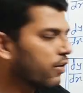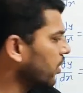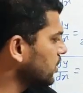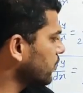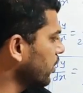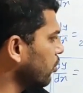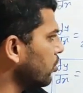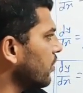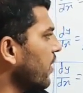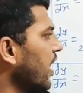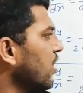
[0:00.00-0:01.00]
Once we know
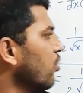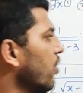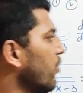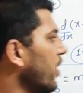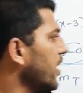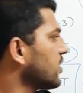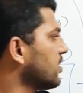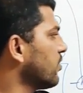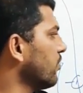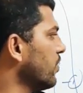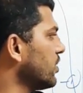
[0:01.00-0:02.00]
the value of
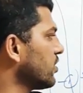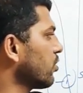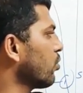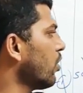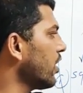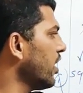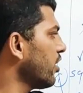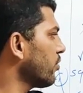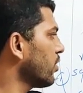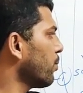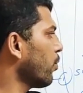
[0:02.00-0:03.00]
x, which is the coordinate
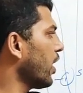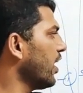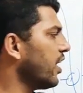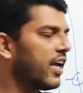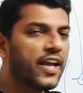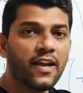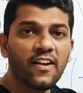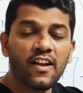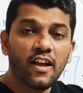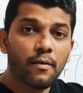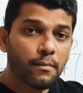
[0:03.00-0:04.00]
of the point
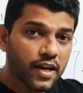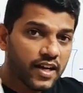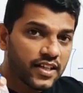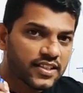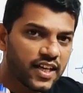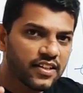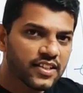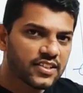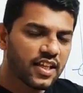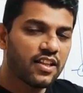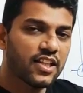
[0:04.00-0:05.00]
A, but understand
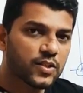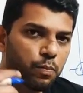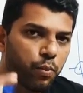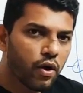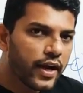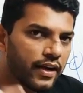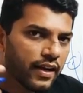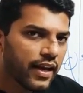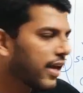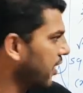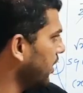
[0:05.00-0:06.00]
this thing, this
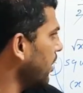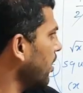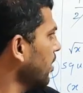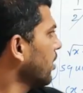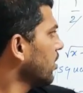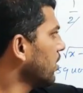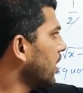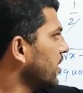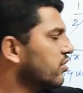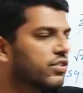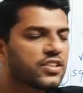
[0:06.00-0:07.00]
point A
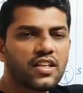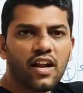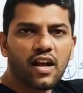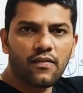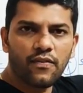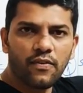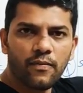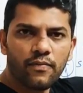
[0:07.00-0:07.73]
lies on this graph.